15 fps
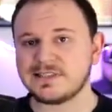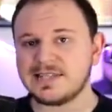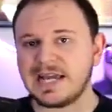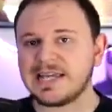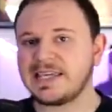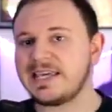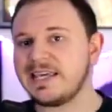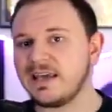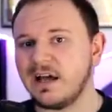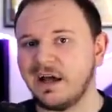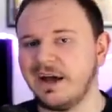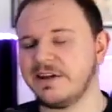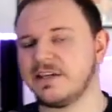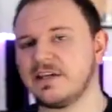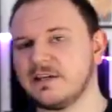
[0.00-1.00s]
techie
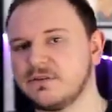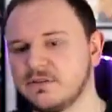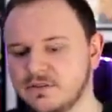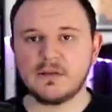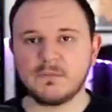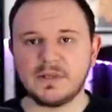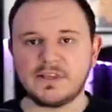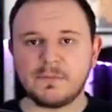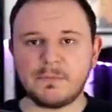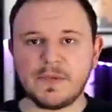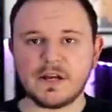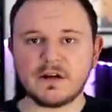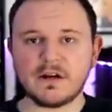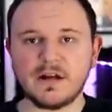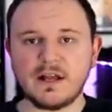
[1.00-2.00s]
on you, but the
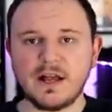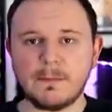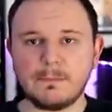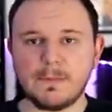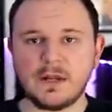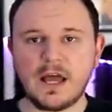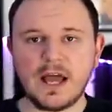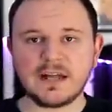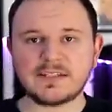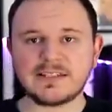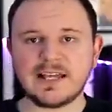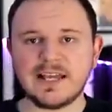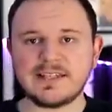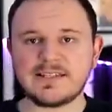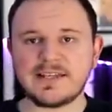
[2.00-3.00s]
bigger a block
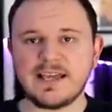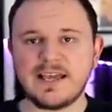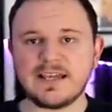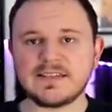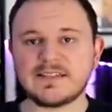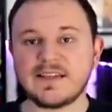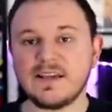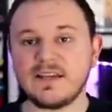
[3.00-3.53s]
size is